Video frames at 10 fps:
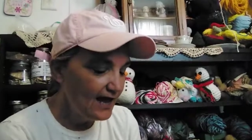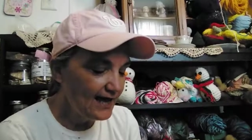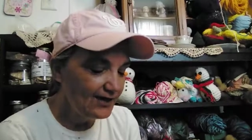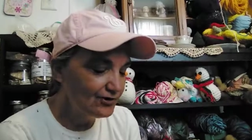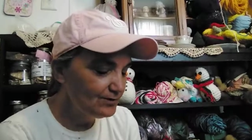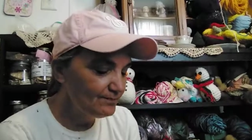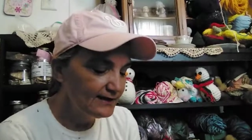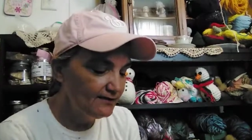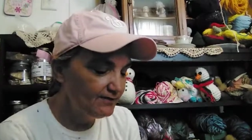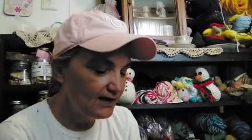I couldn't
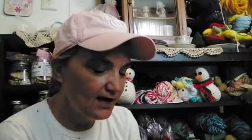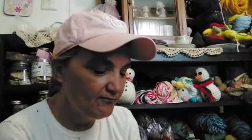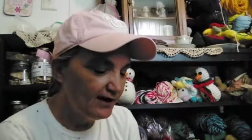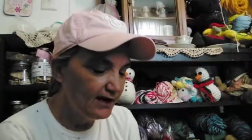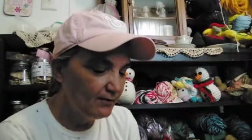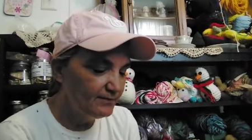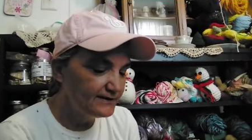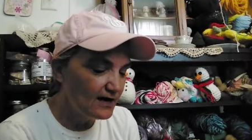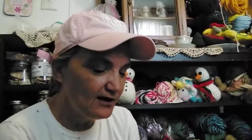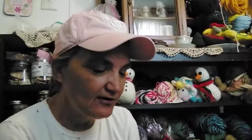believe it. It rang up a
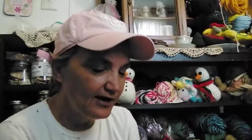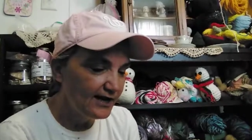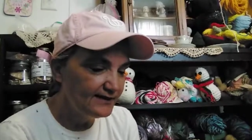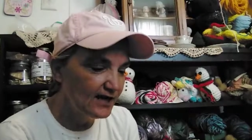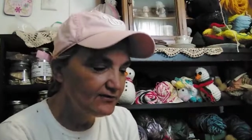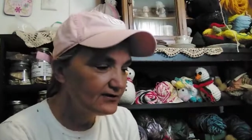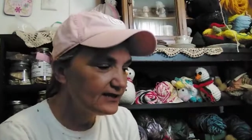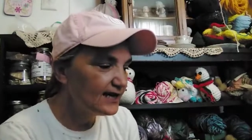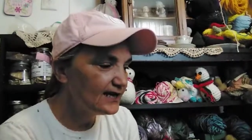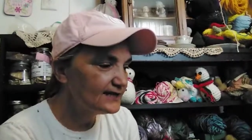dollar. And the other
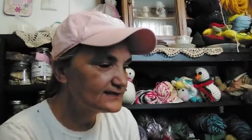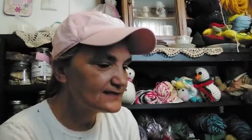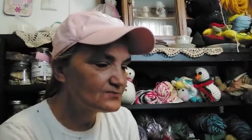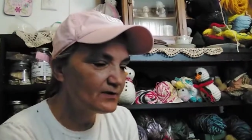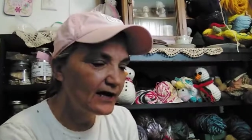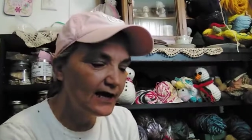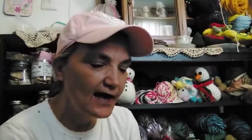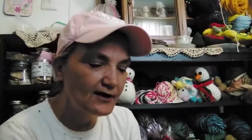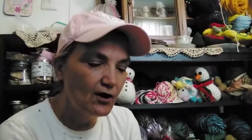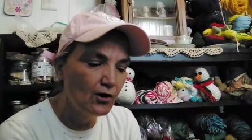thing is, is when I
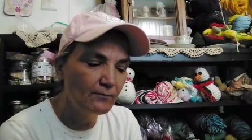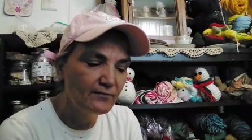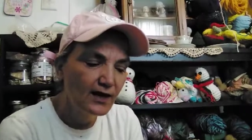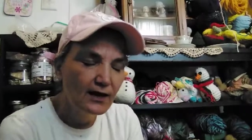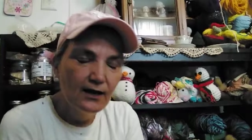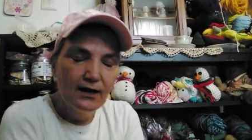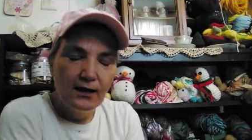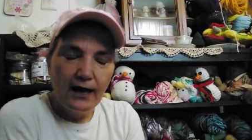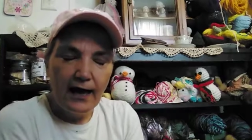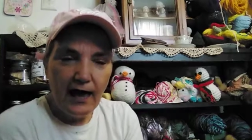got home,
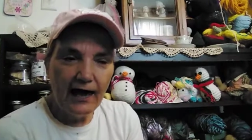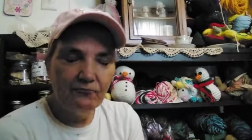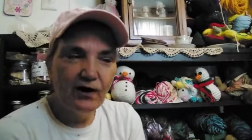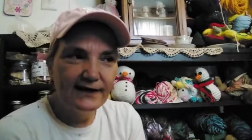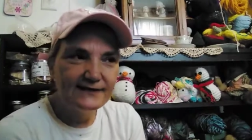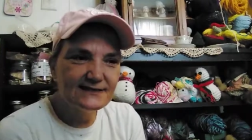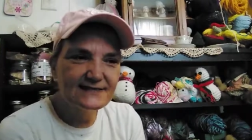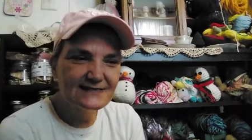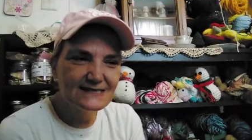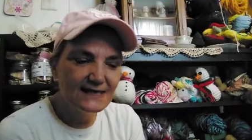I wanted
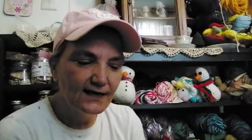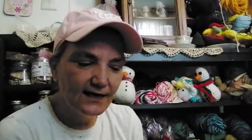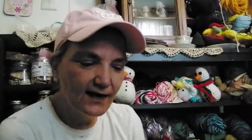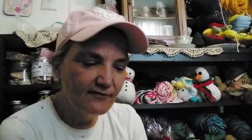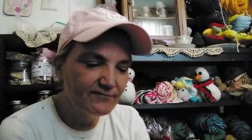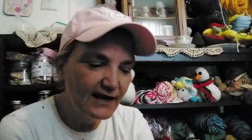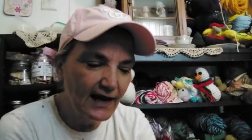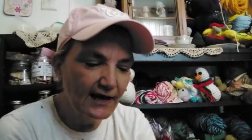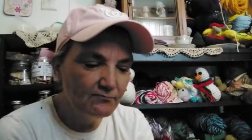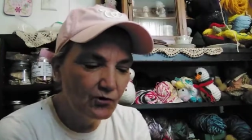to see if they
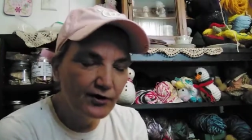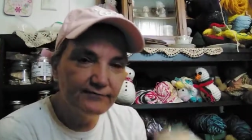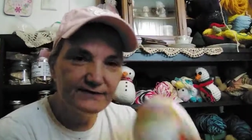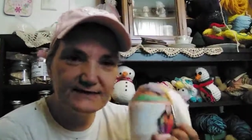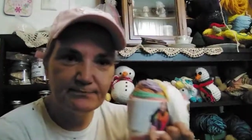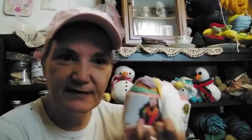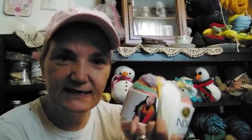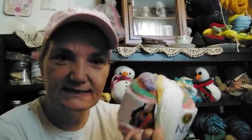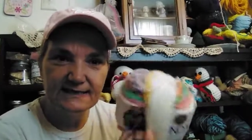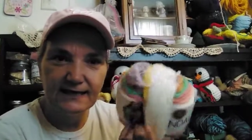had more of this
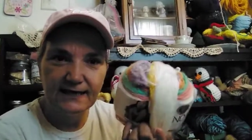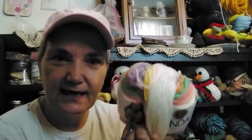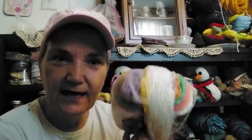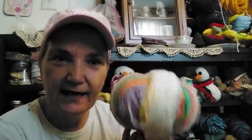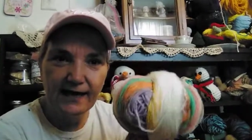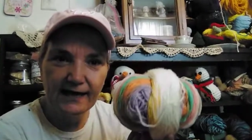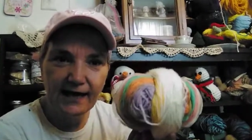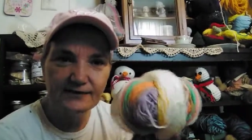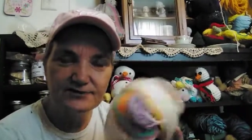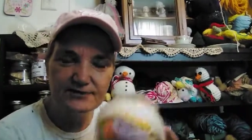pixie, and I
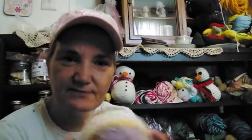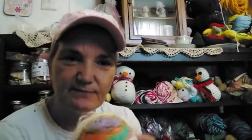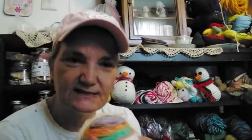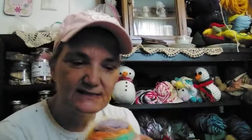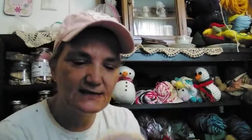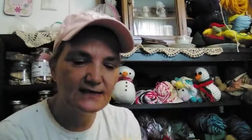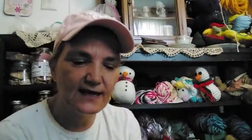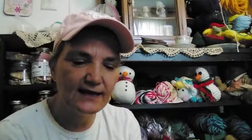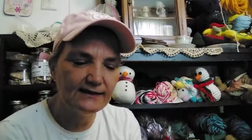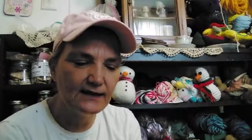had just missed it,
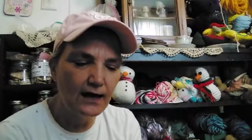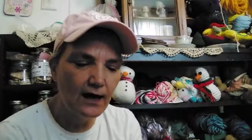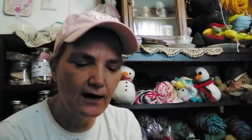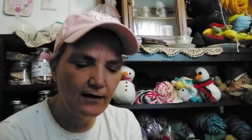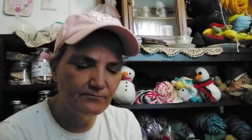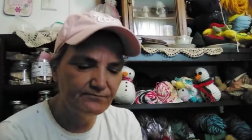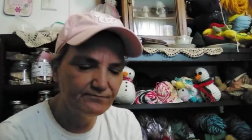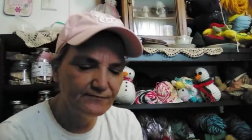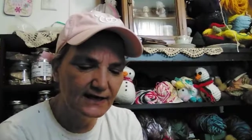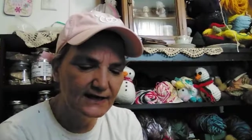and um,
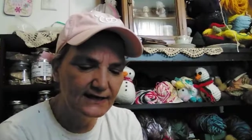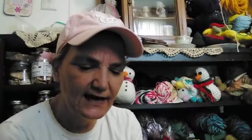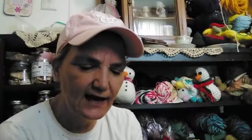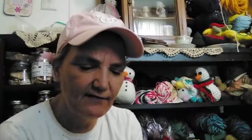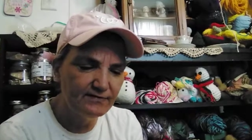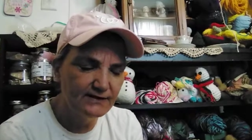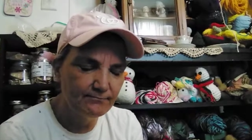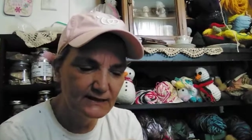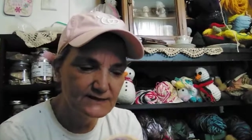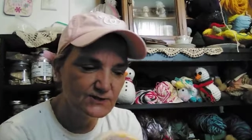they didn't have it in
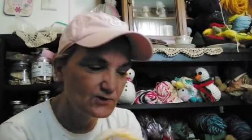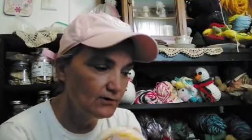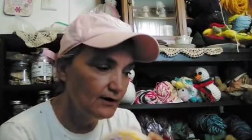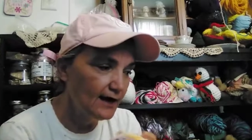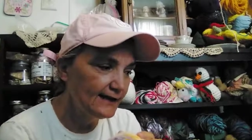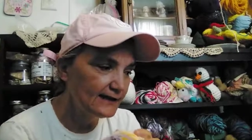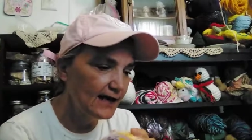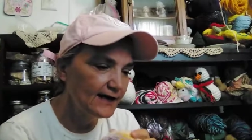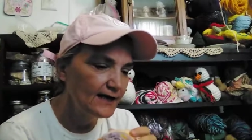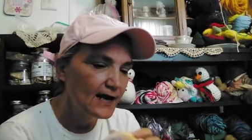my store
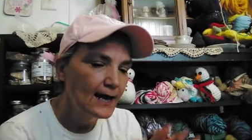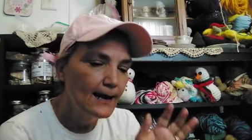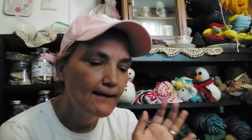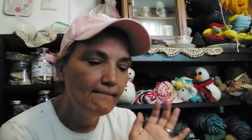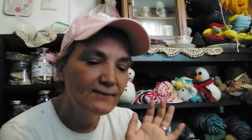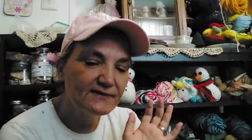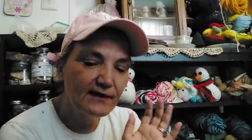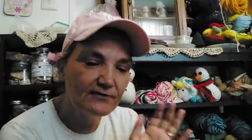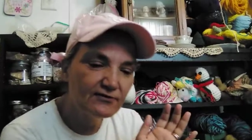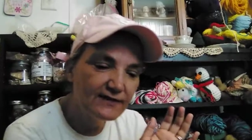online. But
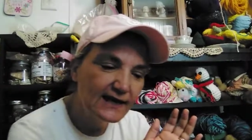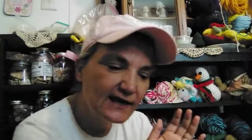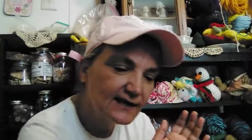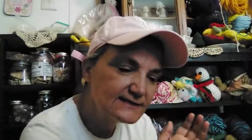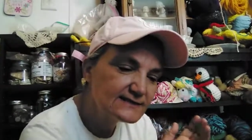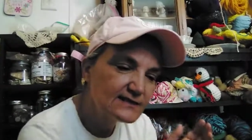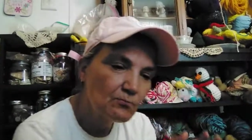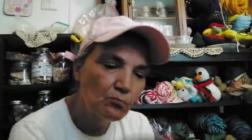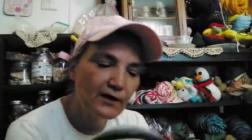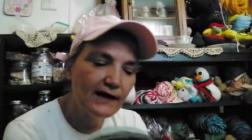the other thing is,
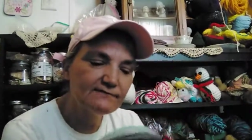when